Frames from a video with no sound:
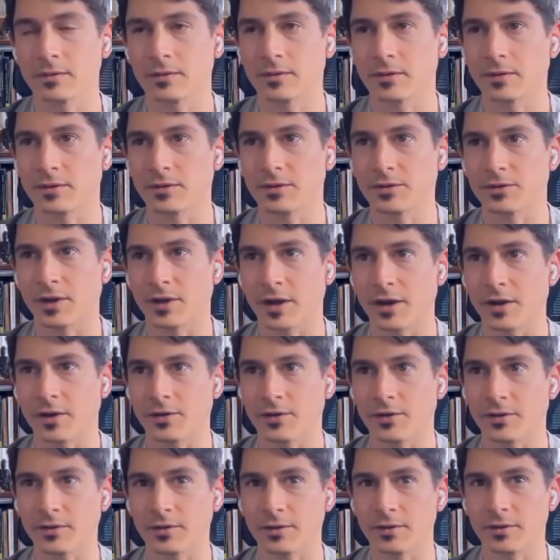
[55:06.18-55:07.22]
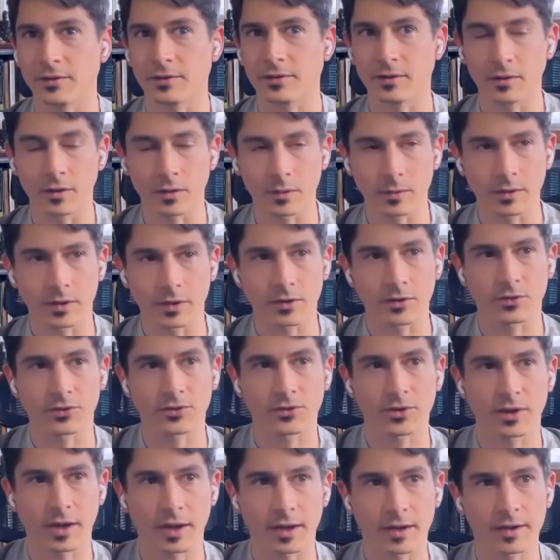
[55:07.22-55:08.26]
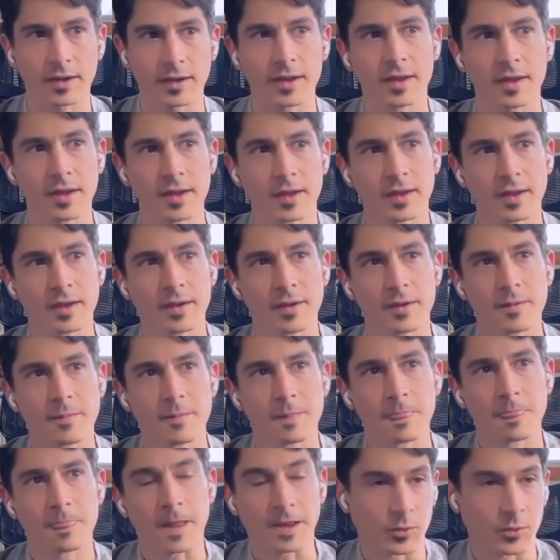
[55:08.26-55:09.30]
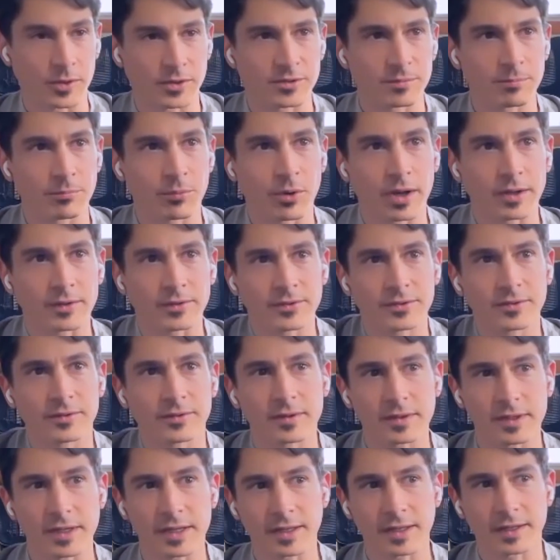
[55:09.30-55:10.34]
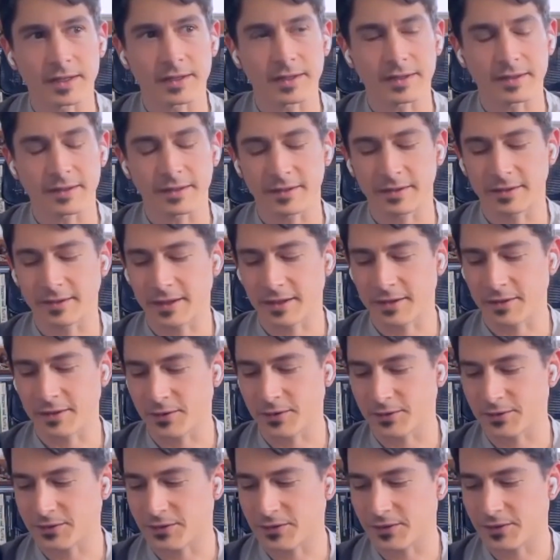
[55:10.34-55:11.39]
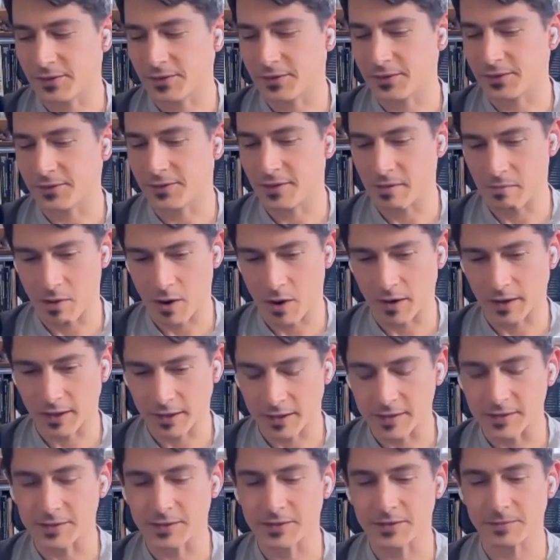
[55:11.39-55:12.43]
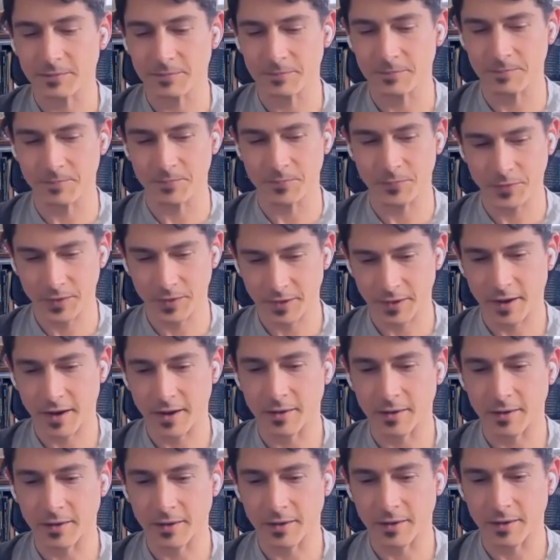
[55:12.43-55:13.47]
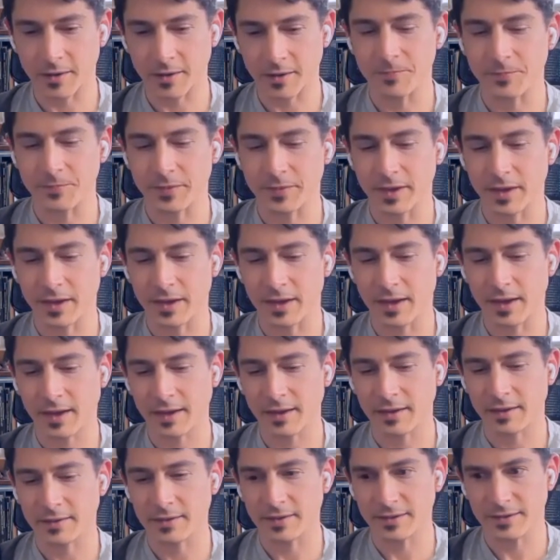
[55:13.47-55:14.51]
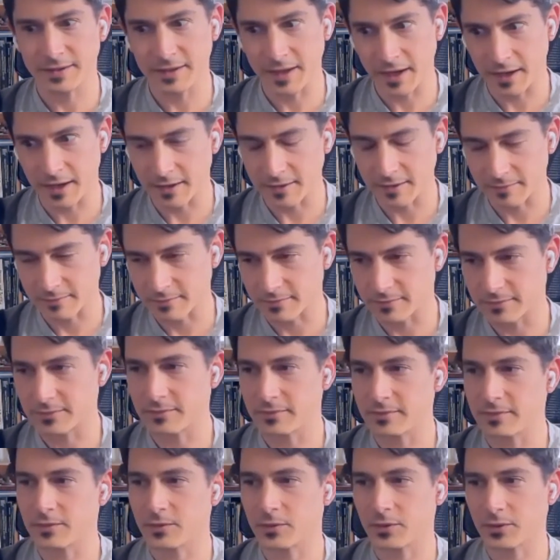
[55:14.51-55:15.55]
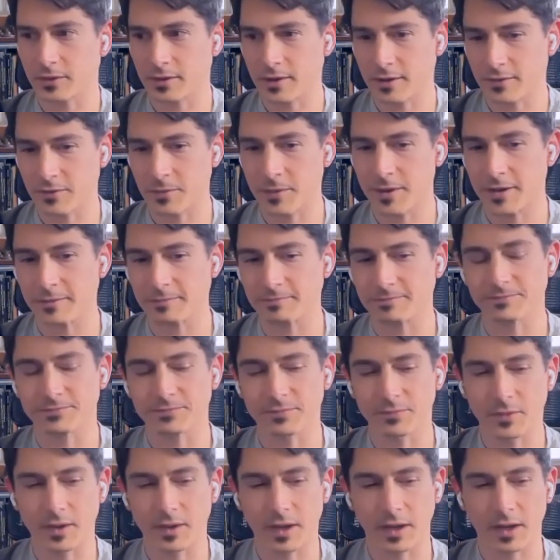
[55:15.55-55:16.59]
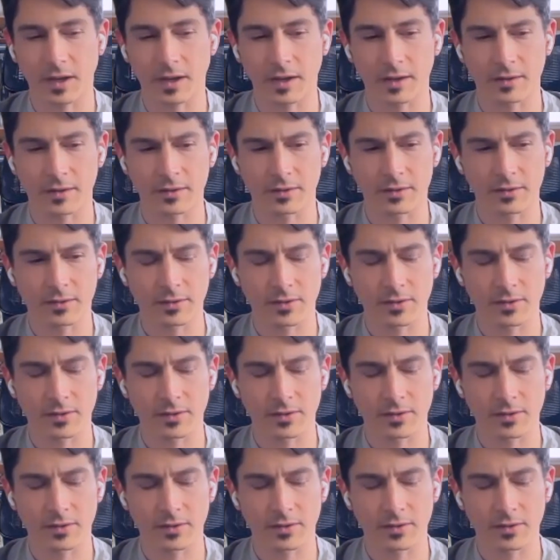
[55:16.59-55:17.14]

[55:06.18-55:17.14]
desire to know and understand and to express. And then there's the markets, the economy, and the state or government. And